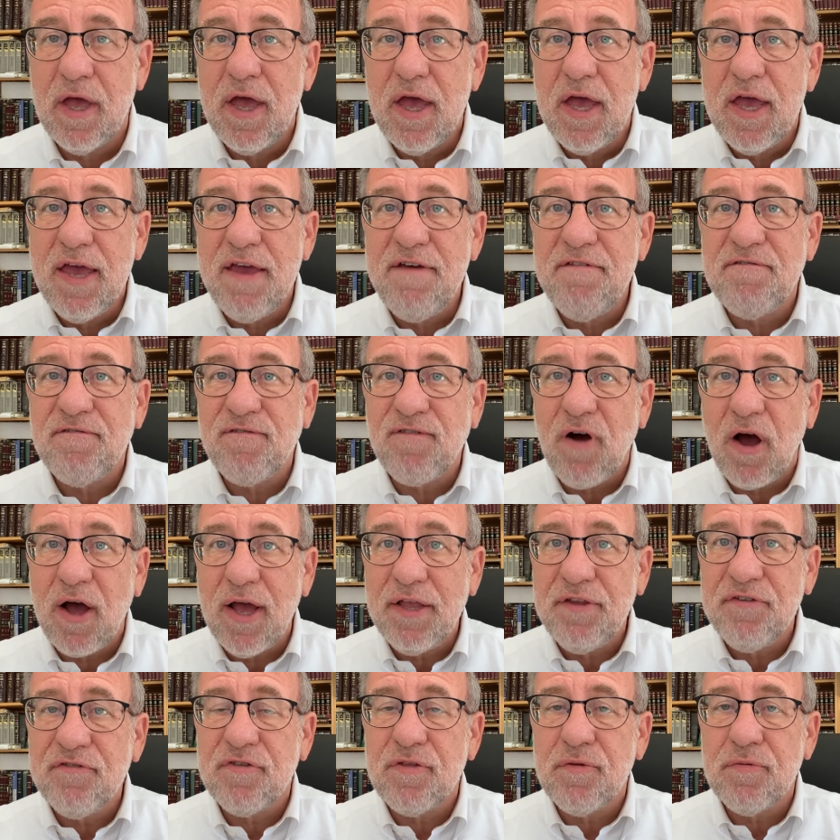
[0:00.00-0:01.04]
He
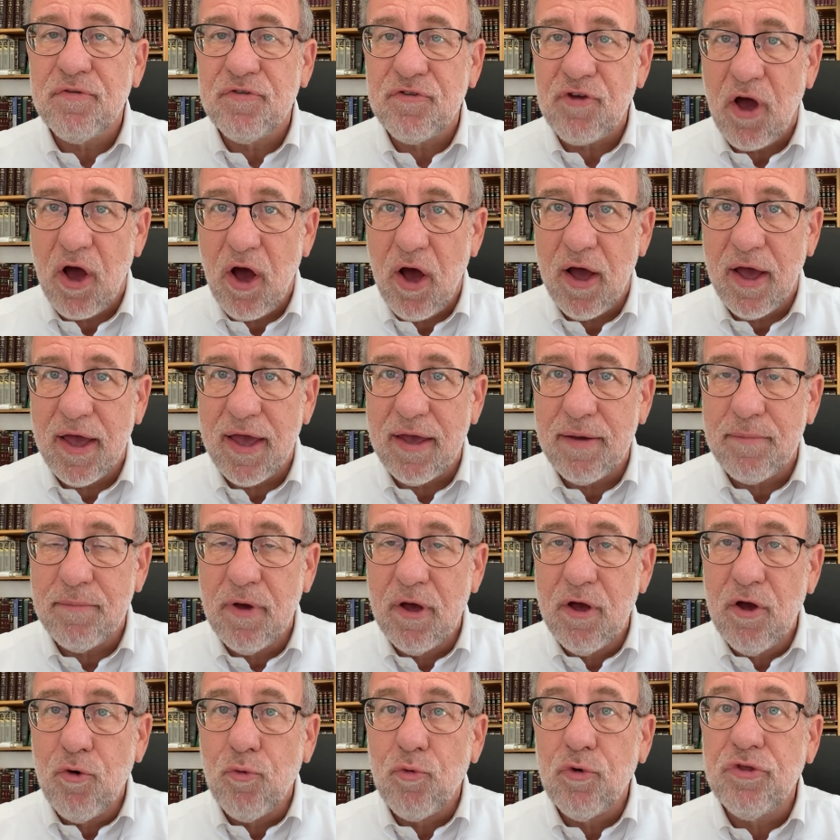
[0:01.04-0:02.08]
finds the time
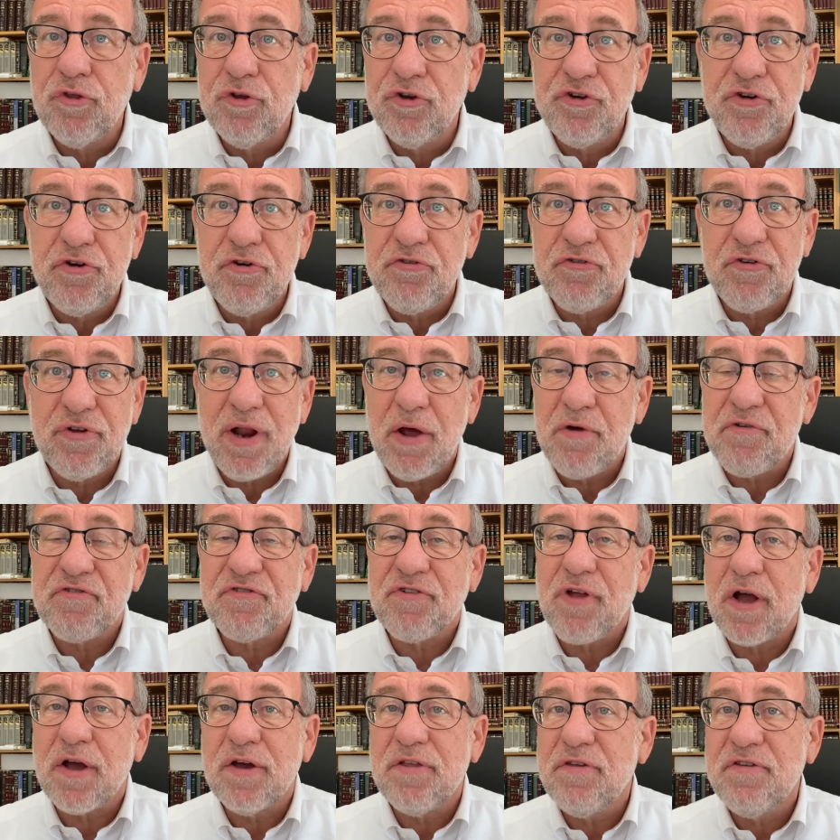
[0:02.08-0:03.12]
when the Jews are now
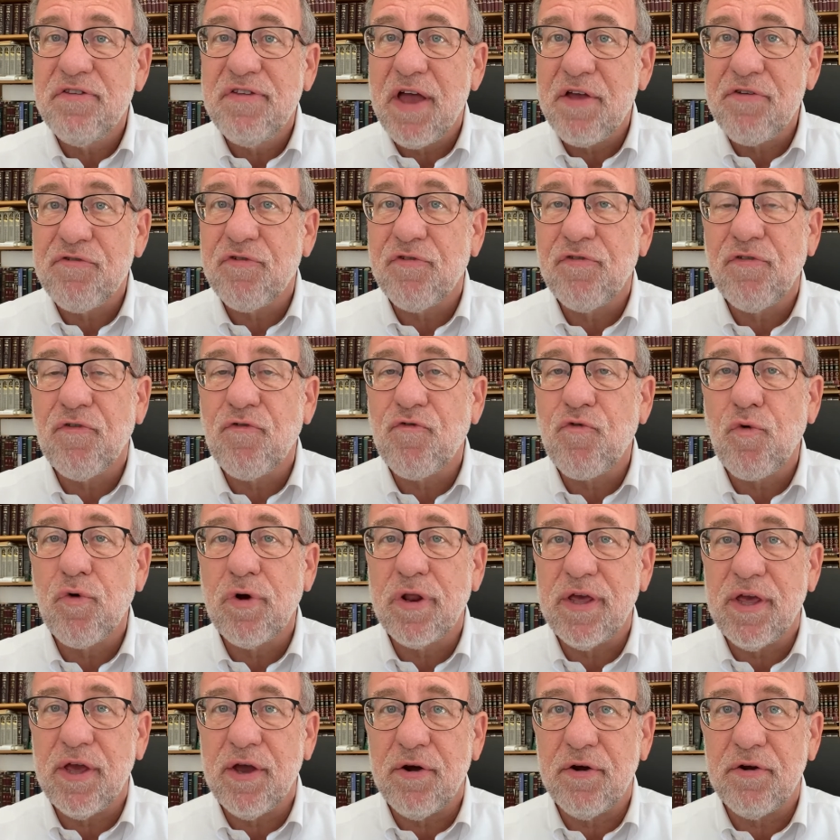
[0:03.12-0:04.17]
stuck in the desert for 40
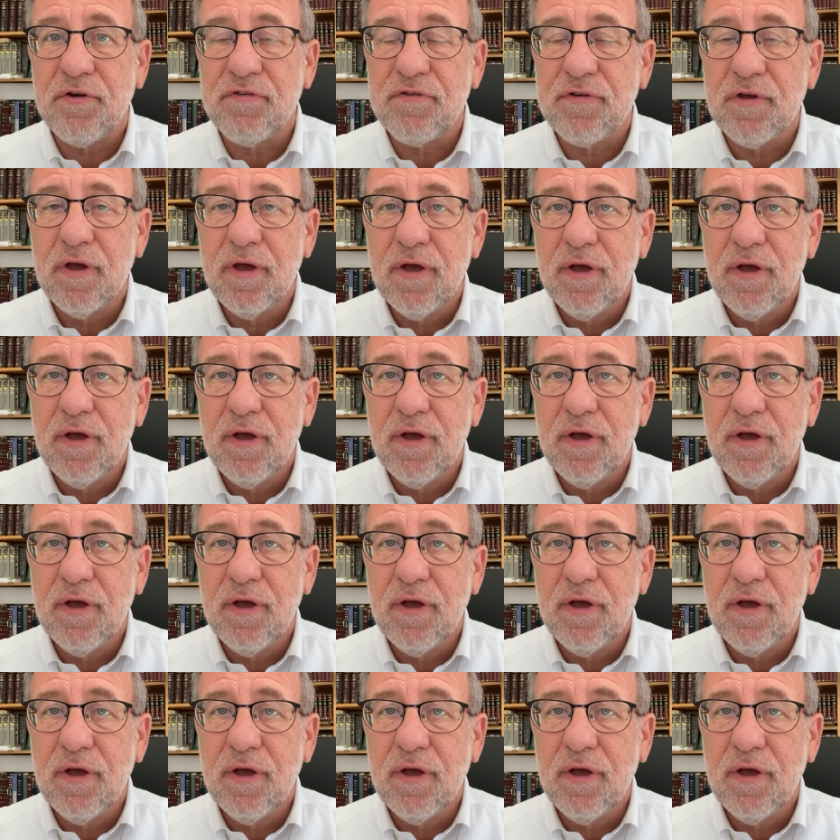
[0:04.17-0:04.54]
years.